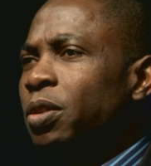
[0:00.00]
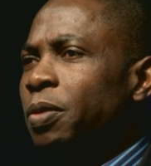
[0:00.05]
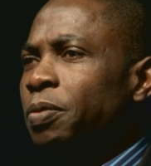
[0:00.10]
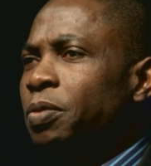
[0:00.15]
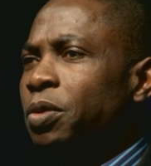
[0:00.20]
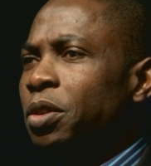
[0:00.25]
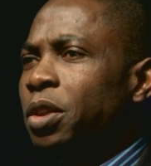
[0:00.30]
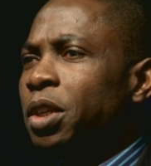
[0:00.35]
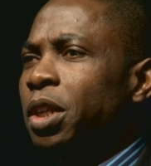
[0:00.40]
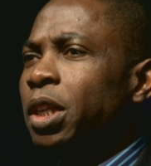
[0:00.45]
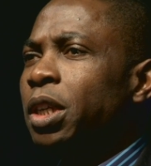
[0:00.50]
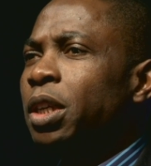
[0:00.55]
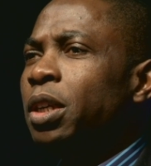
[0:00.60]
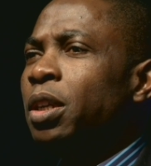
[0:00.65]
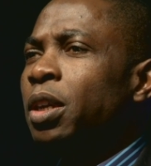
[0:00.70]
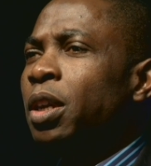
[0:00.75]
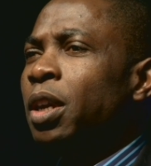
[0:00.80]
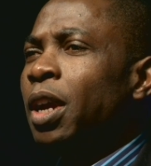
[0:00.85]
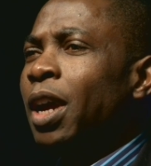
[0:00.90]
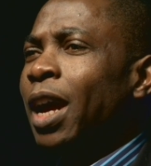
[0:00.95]
of today
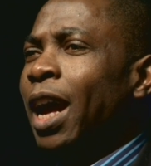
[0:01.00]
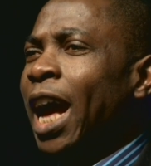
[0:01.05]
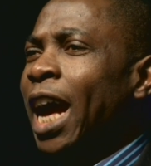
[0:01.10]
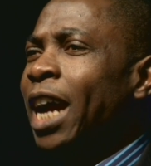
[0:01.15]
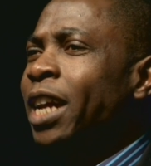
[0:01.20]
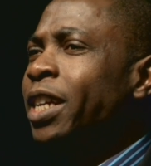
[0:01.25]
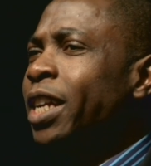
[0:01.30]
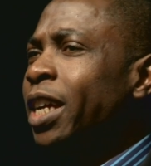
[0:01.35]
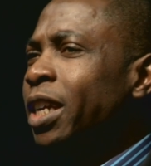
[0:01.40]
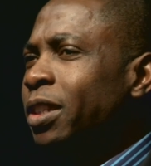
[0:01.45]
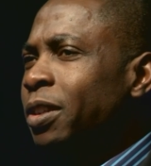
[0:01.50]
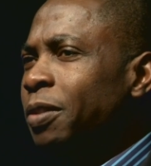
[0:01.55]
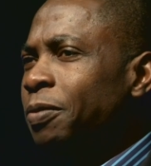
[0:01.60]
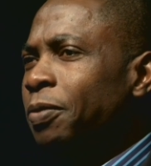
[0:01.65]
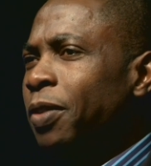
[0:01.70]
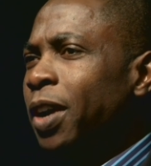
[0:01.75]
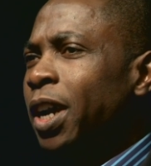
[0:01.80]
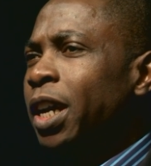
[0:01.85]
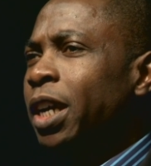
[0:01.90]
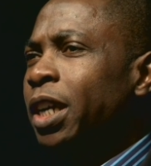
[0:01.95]

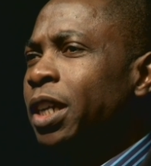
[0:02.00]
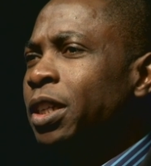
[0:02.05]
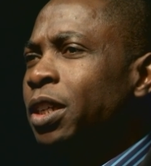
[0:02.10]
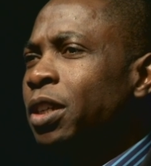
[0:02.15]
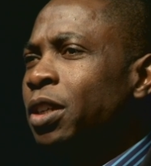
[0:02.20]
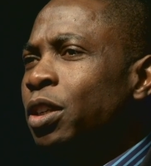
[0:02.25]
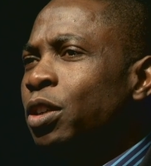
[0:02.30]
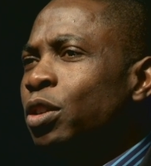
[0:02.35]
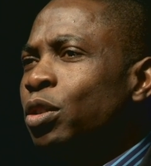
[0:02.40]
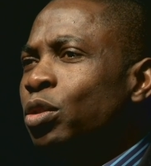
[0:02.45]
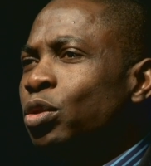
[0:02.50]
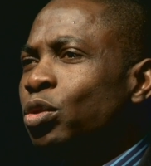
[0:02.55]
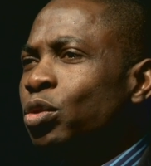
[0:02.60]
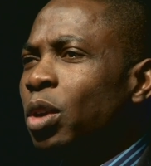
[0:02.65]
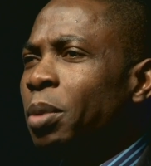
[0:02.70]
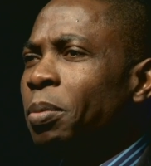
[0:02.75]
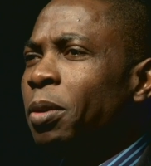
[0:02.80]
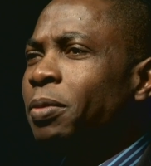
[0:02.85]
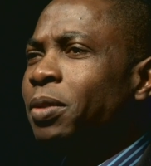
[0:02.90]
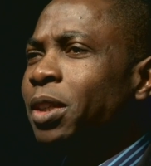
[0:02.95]
identify
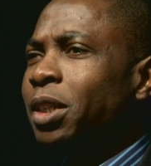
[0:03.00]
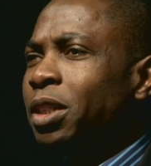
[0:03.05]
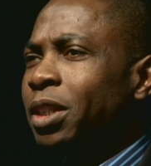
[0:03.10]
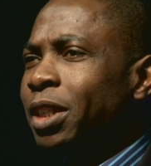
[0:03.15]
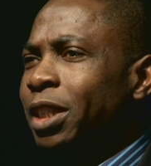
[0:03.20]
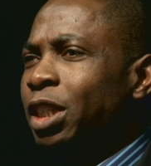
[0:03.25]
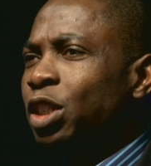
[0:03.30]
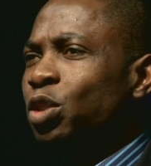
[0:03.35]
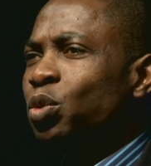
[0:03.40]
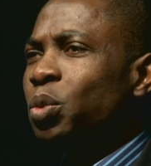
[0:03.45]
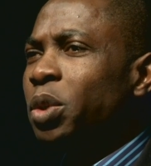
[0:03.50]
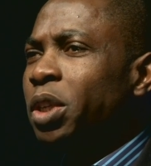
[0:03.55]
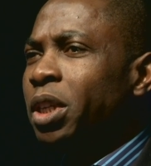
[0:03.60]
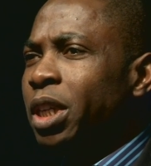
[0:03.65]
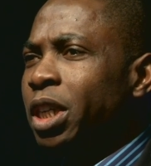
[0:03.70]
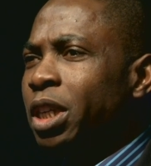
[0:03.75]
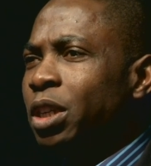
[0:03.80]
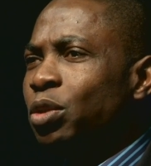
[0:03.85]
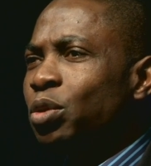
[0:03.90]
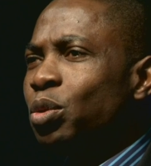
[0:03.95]
some of the things we
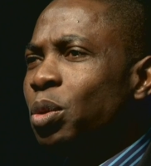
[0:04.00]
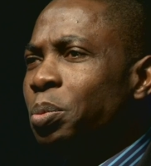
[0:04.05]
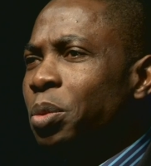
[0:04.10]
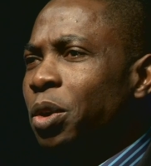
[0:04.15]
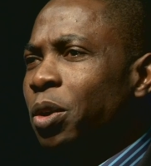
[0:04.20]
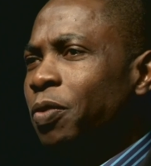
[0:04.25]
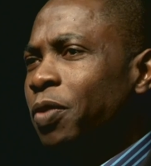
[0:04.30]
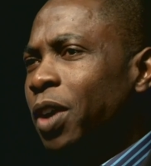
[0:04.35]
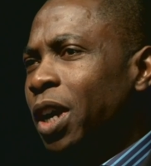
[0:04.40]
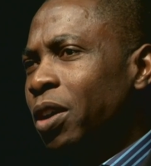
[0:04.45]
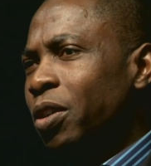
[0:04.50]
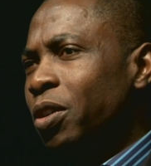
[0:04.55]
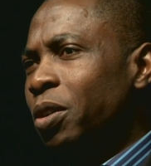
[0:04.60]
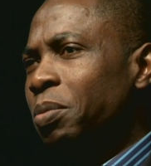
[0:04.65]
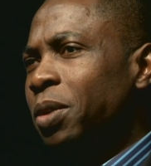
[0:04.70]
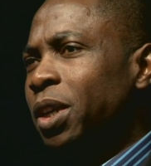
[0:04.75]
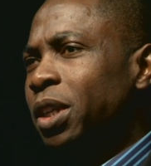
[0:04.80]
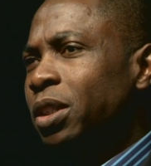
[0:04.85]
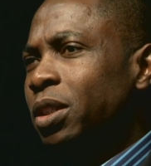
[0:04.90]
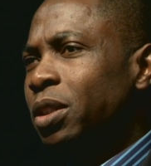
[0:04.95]
need to be
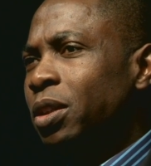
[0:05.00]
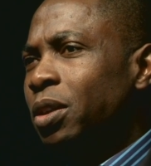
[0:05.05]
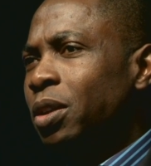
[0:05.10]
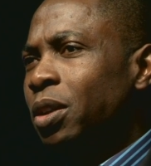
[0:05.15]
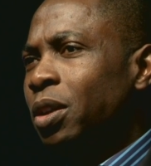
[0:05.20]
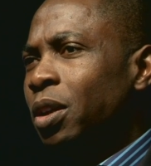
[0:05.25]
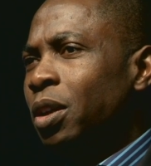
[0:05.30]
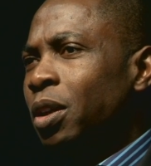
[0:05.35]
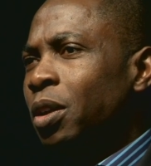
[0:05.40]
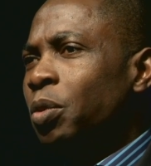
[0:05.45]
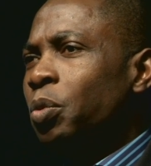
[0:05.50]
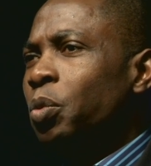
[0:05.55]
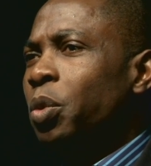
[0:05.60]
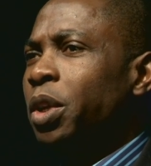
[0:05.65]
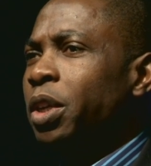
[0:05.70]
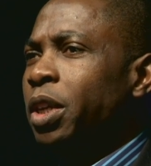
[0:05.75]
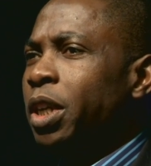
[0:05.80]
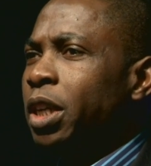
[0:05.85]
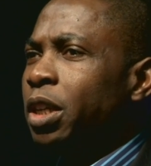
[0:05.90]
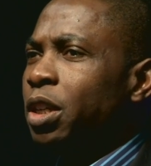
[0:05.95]
overcomers.
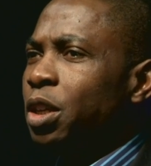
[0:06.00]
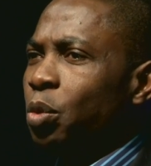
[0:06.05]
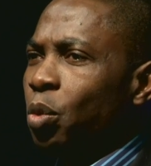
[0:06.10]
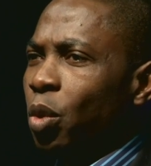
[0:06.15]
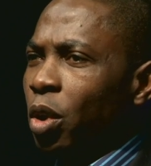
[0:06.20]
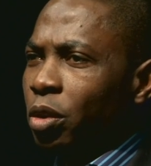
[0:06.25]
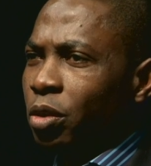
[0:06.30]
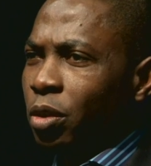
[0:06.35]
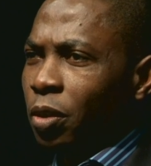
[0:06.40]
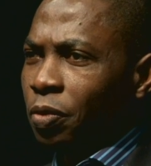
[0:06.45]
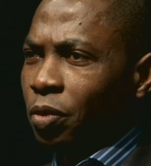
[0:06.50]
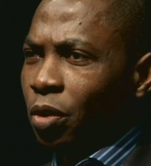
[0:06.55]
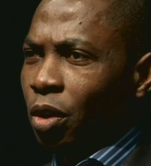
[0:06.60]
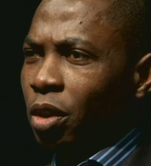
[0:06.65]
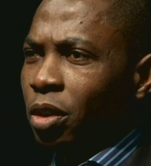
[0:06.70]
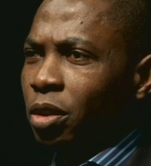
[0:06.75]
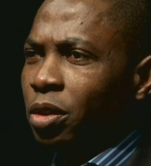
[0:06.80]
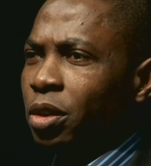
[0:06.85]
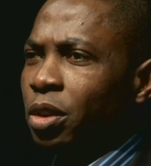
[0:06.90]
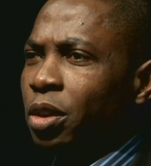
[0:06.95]
We need the Word of
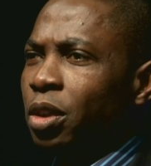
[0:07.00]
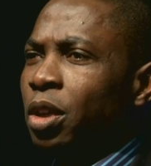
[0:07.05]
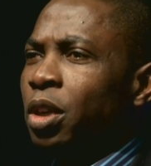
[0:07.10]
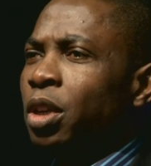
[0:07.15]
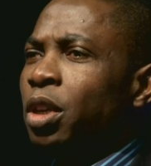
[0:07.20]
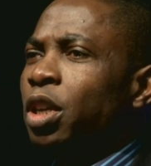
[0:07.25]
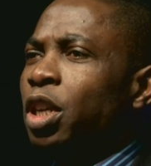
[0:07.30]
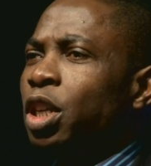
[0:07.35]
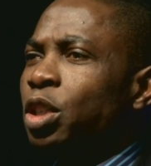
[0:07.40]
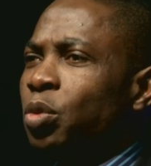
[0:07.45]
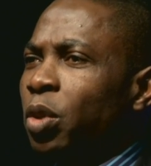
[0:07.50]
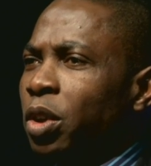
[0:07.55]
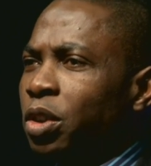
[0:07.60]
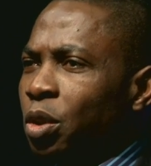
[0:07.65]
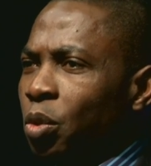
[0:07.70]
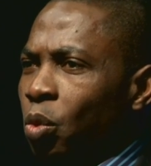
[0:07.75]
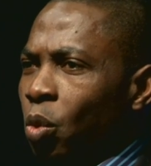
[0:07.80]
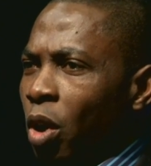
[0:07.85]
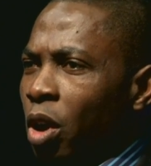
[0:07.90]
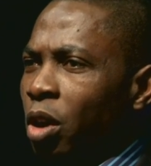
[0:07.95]
God. It was
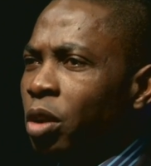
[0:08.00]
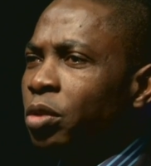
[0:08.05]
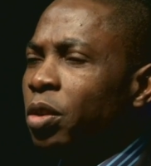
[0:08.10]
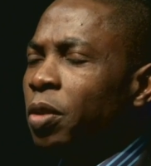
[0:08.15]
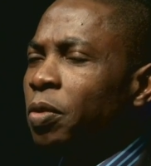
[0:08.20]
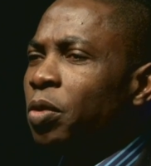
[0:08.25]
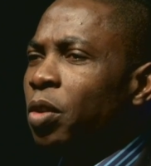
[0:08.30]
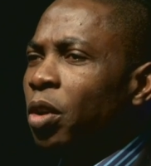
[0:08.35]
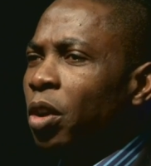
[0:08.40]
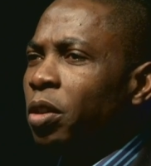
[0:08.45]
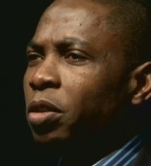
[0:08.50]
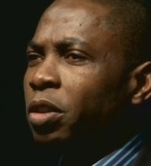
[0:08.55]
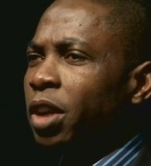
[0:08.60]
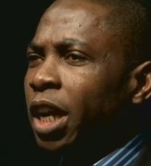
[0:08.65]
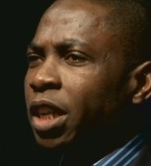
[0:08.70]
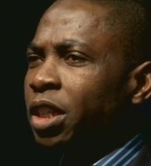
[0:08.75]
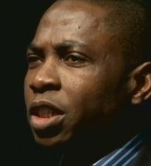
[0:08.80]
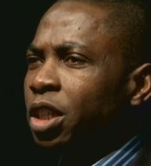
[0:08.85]
the Word of God that